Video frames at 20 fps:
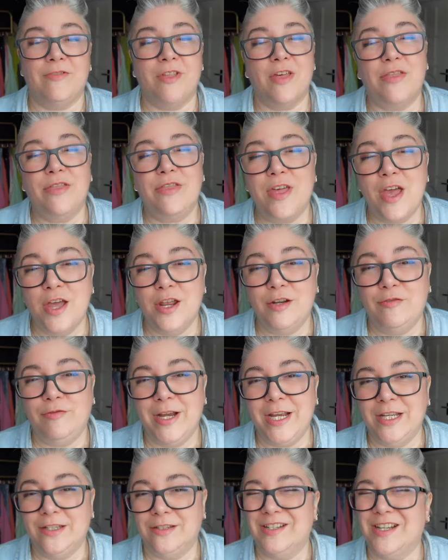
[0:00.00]
the third
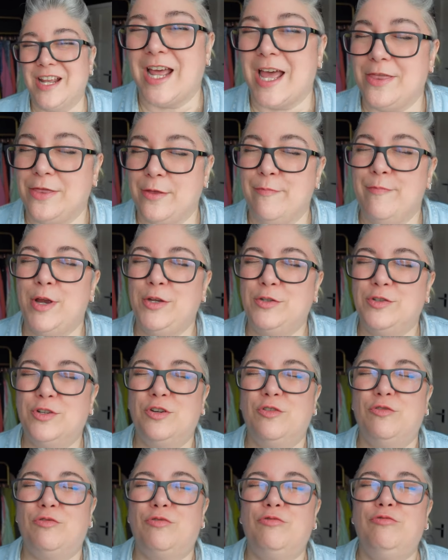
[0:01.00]
reason, and the most
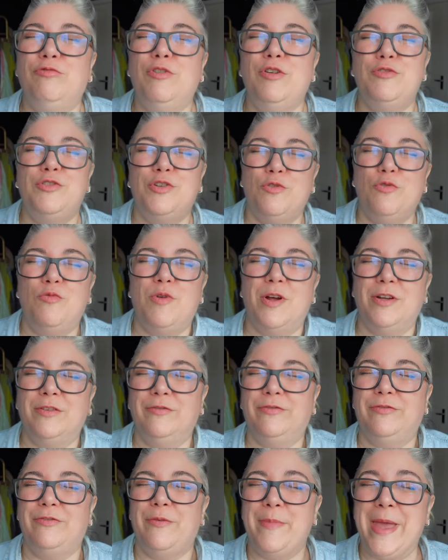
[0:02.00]
crucial
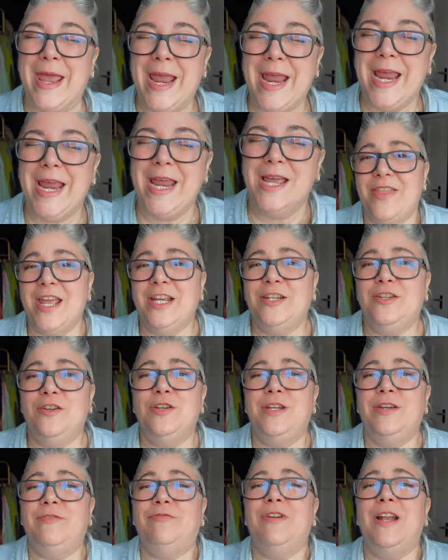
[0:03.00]
one for me, they
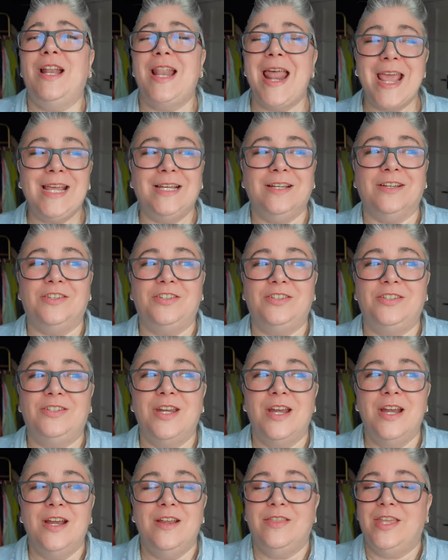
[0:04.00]
do different
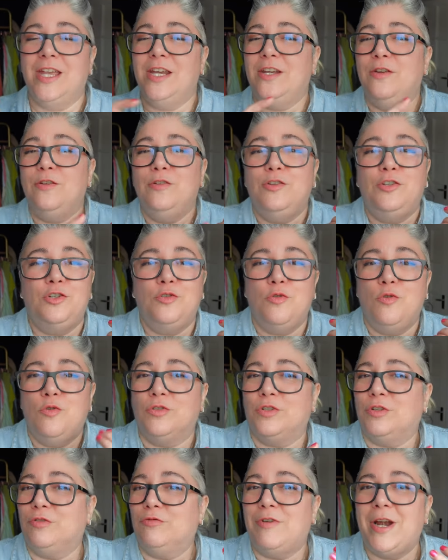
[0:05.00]
lengths. They do
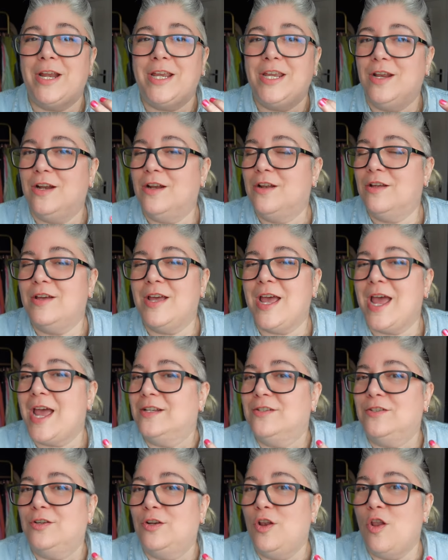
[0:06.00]
short, regular
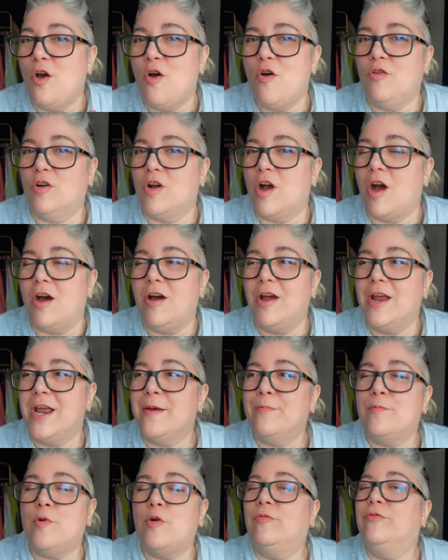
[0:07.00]
and long. I
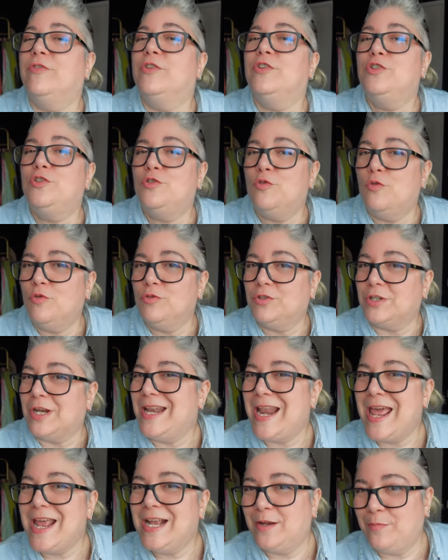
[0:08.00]
am of the short
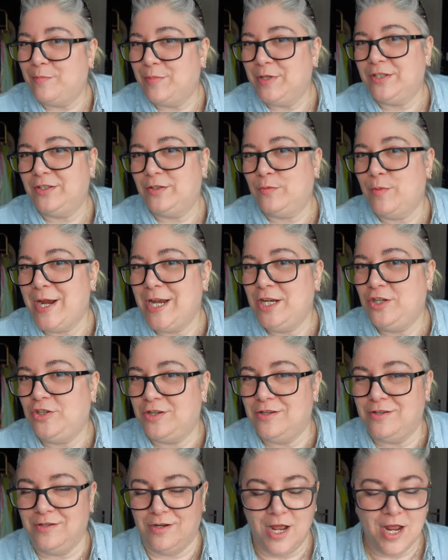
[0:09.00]
leg
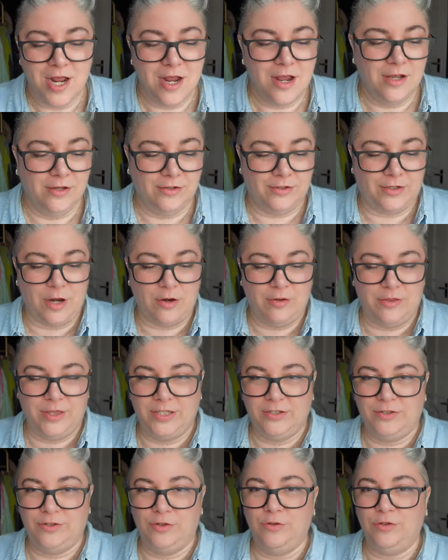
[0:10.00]
persuasion, so
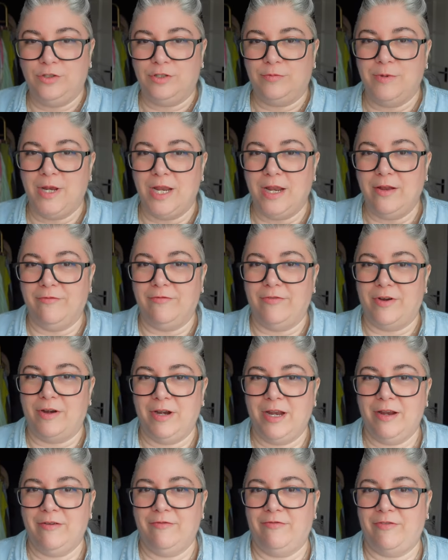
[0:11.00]
this suits me
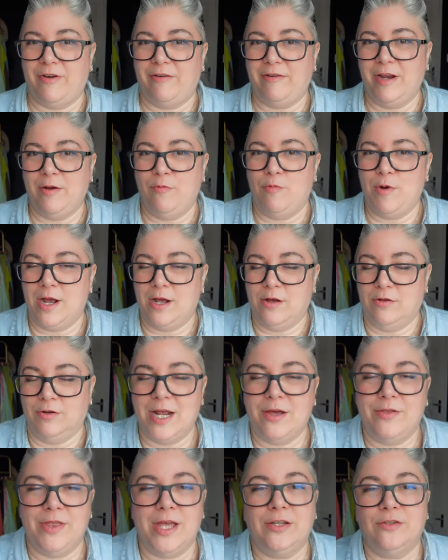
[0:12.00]
very, very well.
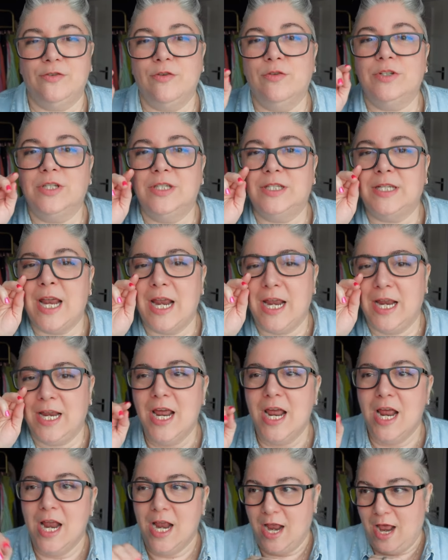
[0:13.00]
Now, that's not to say
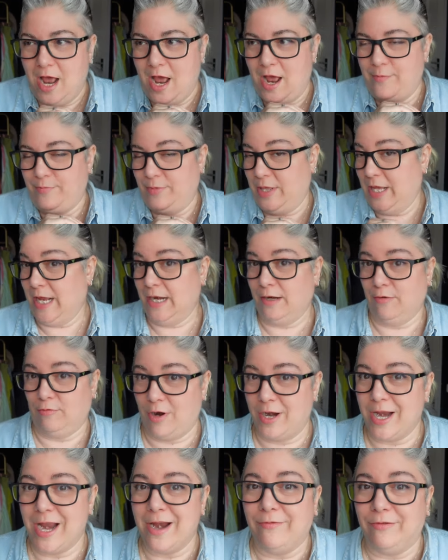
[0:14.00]
um, they get it
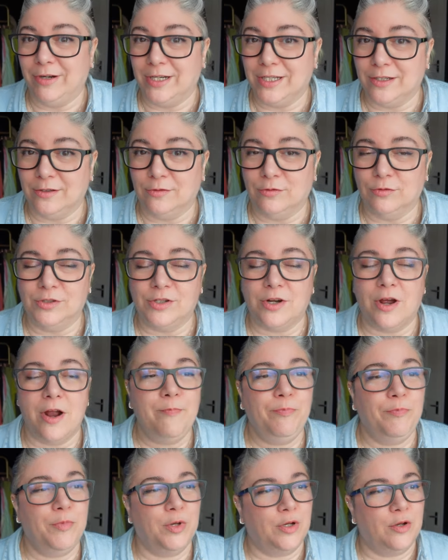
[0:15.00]
right every single
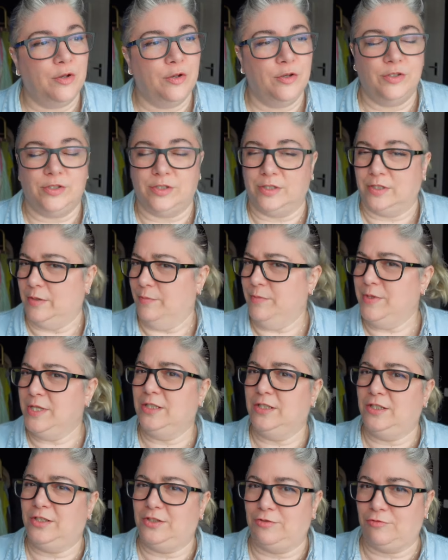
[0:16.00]
time, because
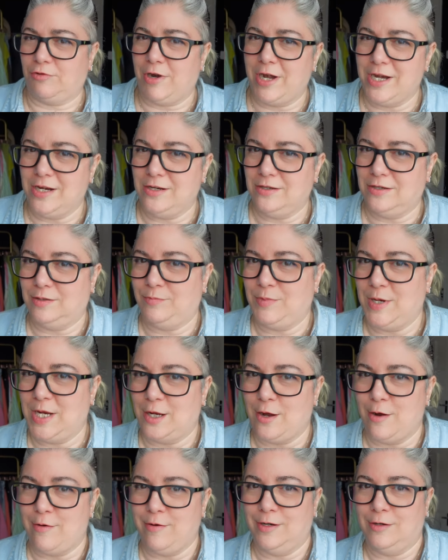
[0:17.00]
something strange has
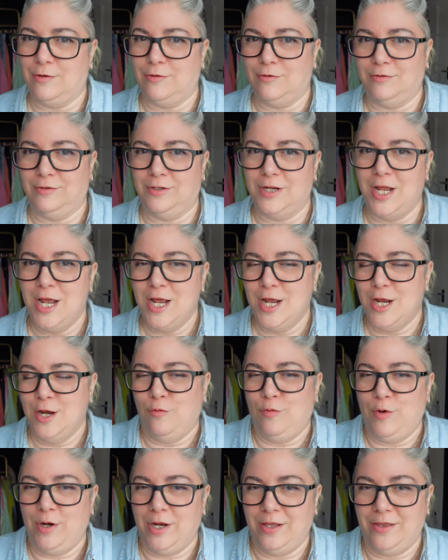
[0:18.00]
been going on
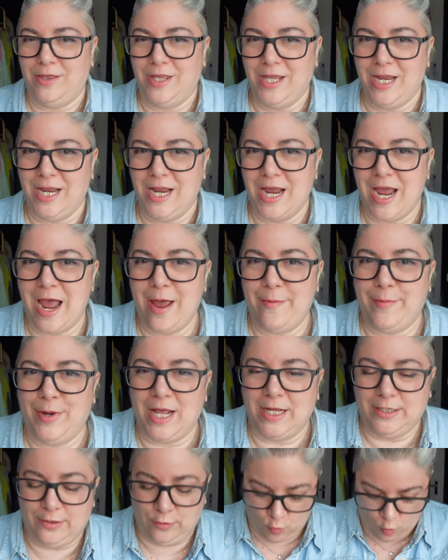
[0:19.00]
with the M
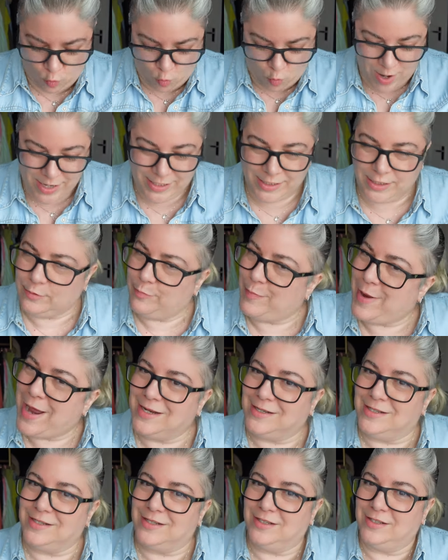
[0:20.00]
and S
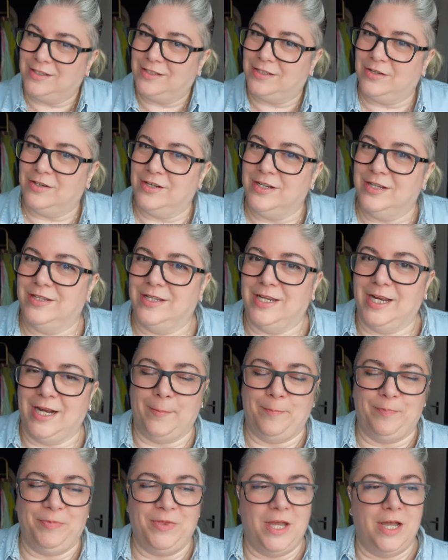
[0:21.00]
waistband
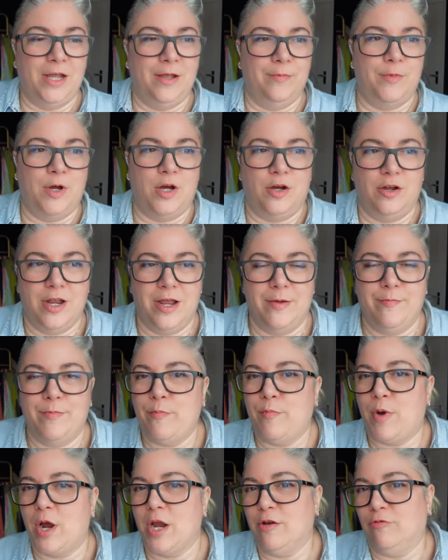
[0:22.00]
sizing. Um, I am
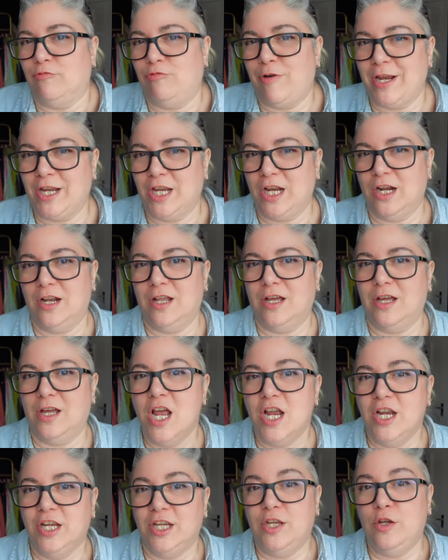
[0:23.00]
my regular
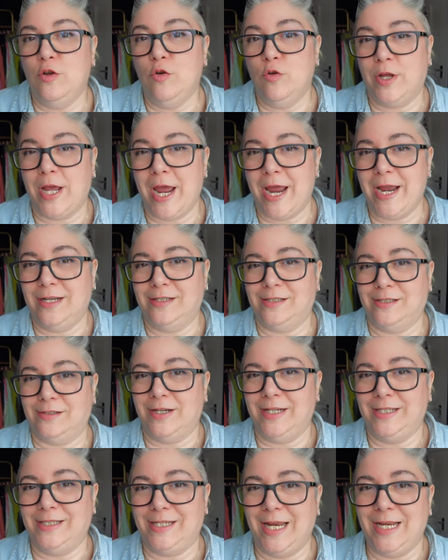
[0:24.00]
U K
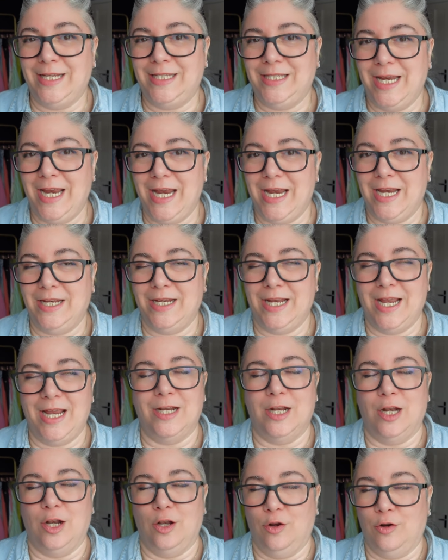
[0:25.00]
size eighteen
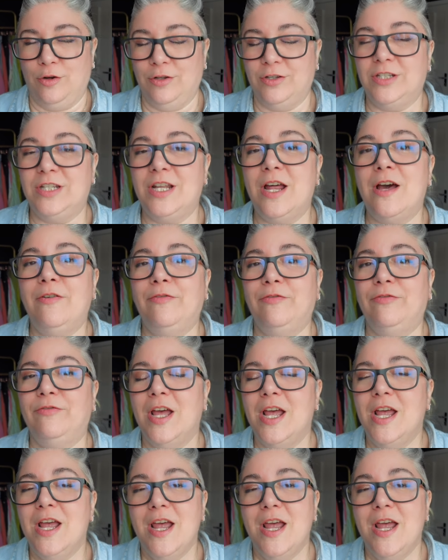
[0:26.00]
in a lot of stuff,